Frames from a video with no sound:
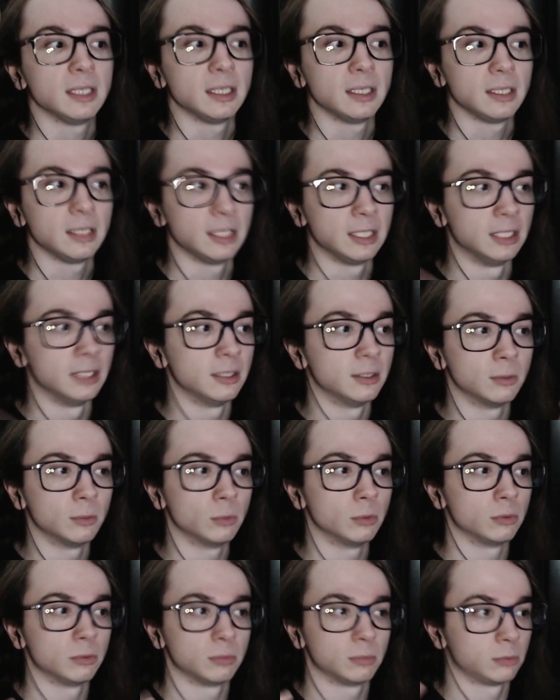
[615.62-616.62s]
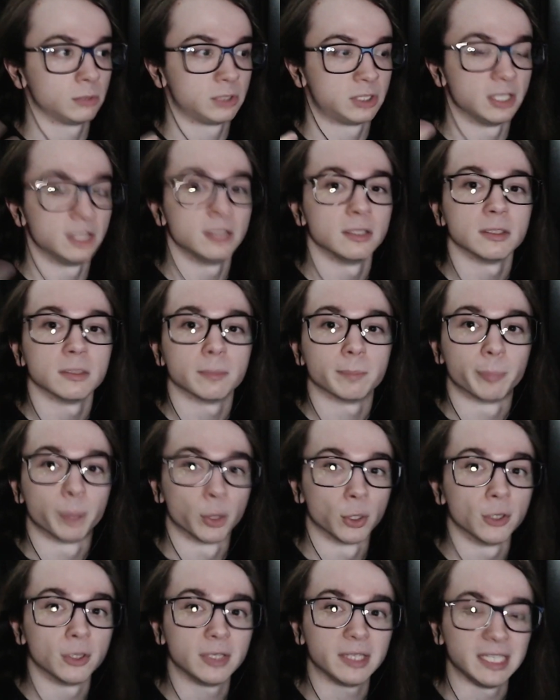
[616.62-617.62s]
It didn't
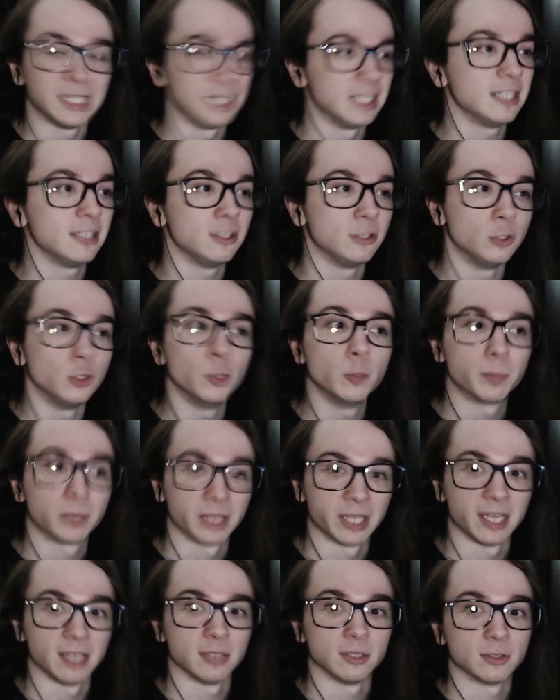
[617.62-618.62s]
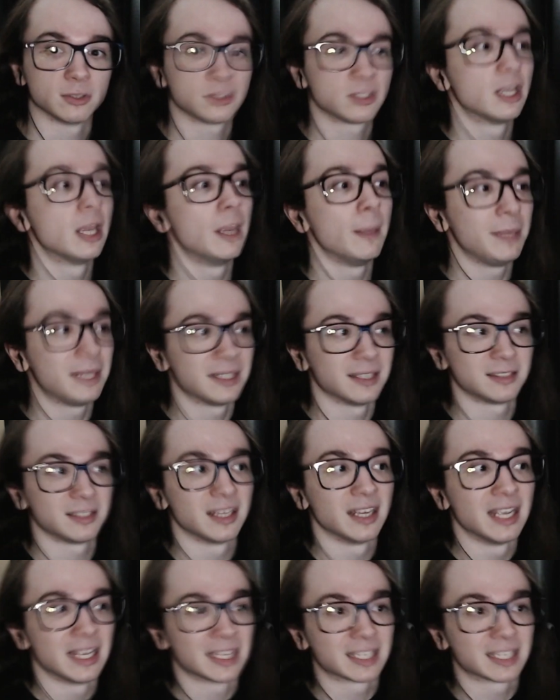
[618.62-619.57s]
pull in new players because